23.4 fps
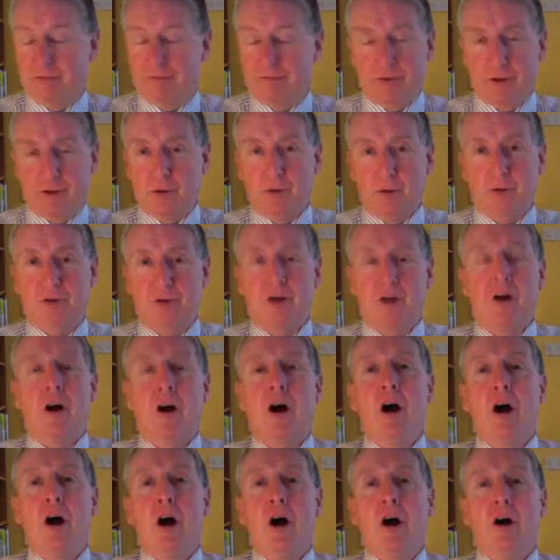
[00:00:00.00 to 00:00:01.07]
views
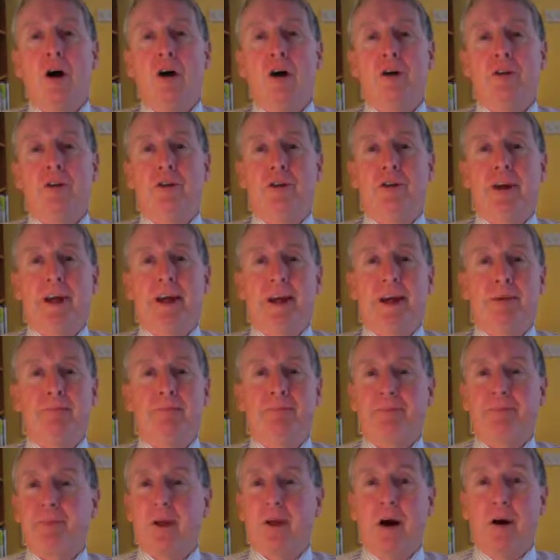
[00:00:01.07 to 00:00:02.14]
on